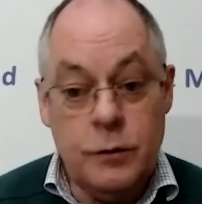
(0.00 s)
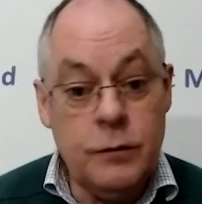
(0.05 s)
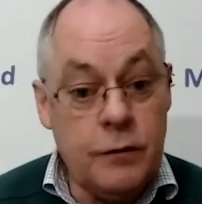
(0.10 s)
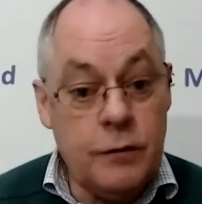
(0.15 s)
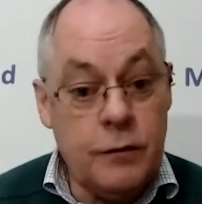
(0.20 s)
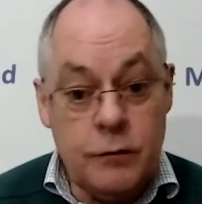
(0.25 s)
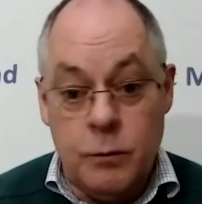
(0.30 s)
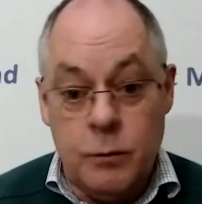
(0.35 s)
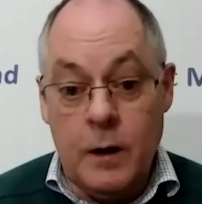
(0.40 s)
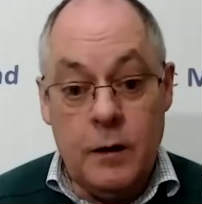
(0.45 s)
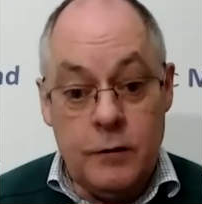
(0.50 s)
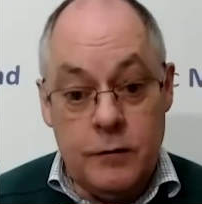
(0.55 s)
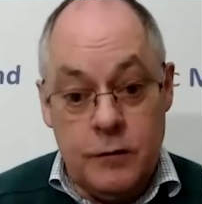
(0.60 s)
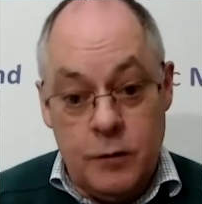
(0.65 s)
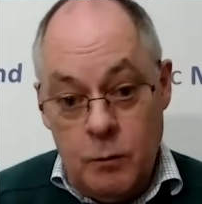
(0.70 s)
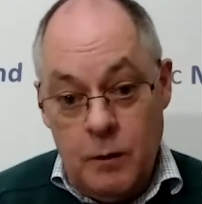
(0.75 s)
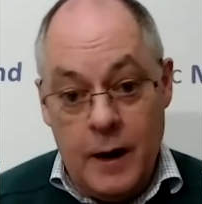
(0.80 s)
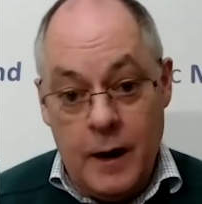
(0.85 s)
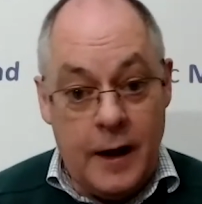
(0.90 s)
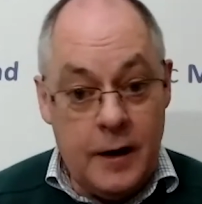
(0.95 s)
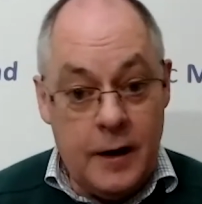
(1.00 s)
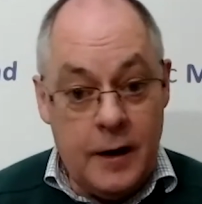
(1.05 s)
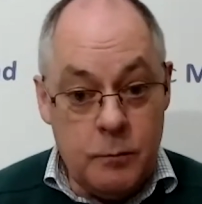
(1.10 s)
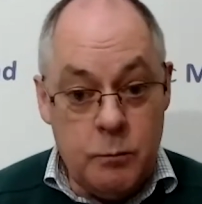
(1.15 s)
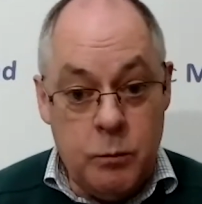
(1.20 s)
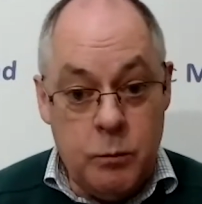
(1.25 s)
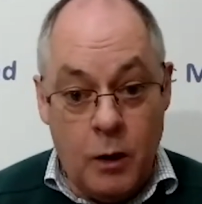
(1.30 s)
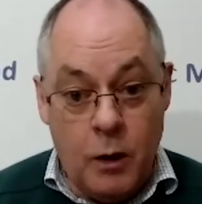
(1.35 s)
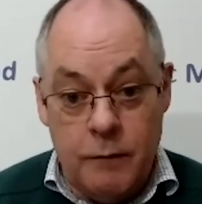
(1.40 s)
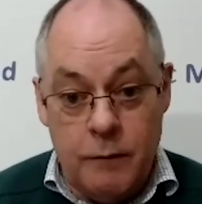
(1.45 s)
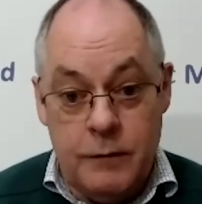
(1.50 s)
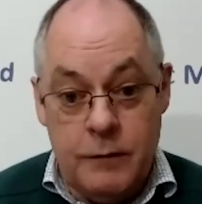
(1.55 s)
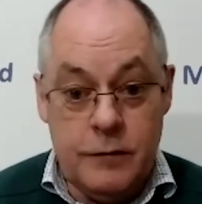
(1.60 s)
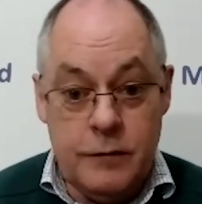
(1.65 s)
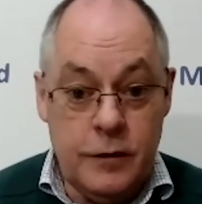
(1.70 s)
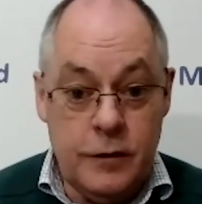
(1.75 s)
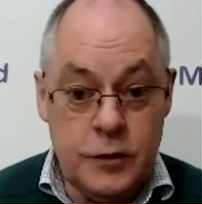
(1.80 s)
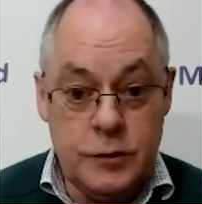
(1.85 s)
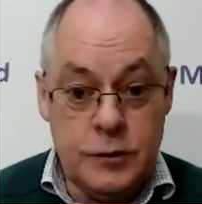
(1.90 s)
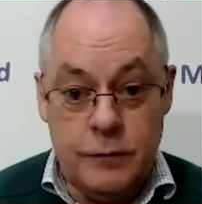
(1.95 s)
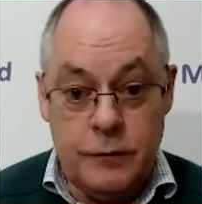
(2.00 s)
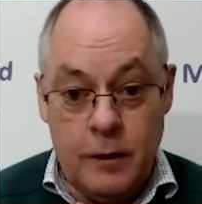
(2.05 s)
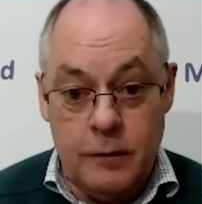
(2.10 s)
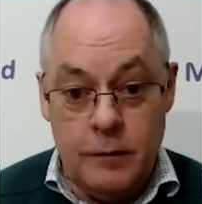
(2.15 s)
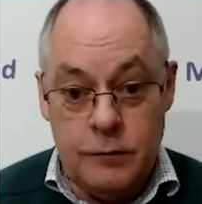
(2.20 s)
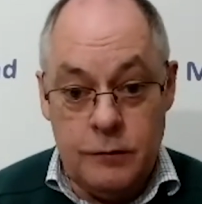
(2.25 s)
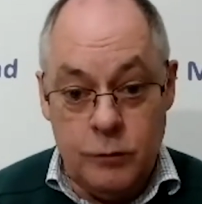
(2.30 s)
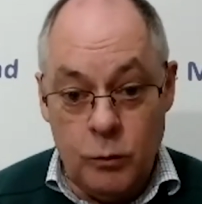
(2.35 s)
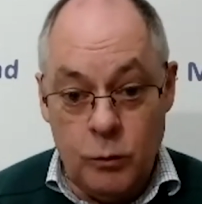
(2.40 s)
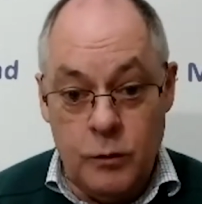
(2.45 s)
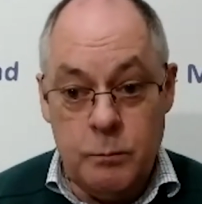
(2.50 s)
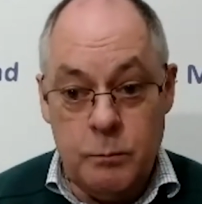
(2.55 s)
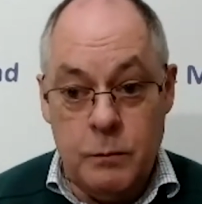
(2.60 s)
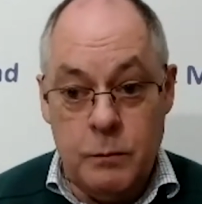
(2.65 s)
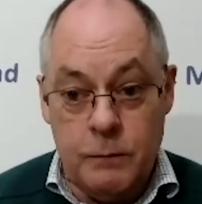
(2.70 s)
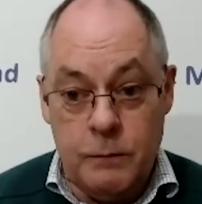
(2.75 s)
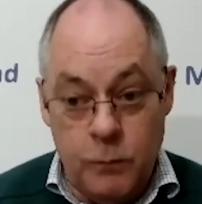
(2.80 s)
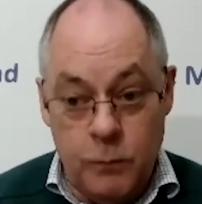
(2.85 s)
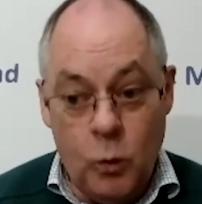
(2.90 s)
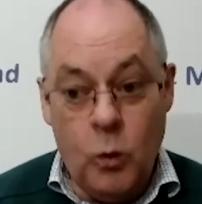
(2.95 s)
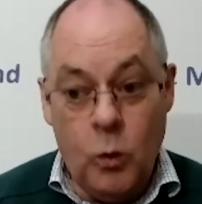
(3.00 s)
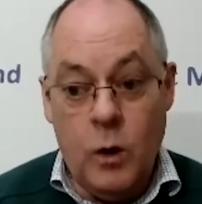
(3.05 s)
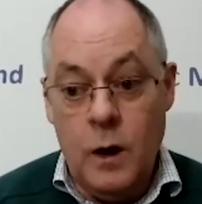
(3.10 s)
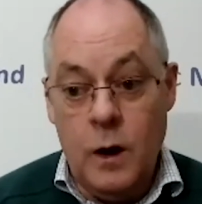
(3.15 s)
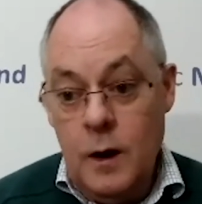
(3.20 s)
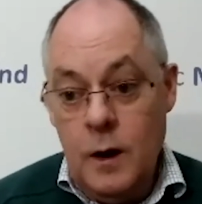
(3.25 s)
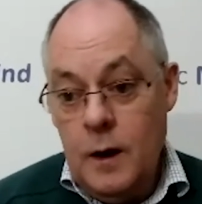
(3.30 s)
as well as the related privacy issues, are sorted before